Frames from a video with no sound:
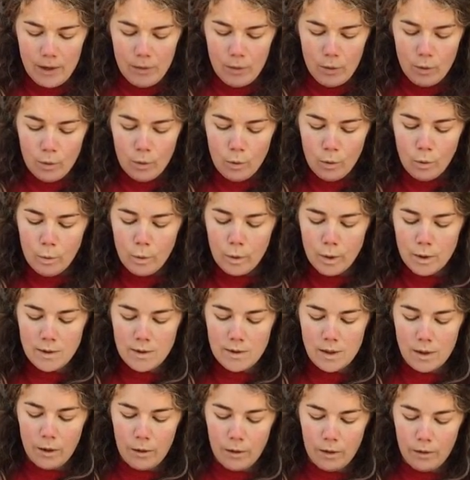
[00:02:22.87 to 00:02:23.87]
all wander
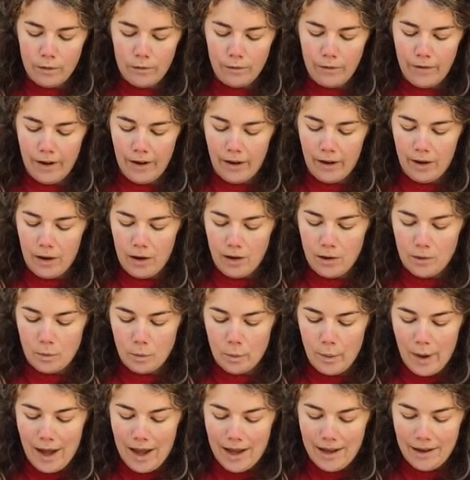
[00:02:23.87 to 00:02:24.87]
off our own
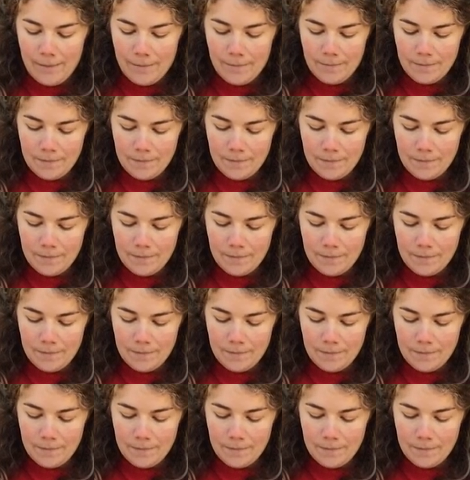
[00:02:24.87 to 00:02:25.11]
way.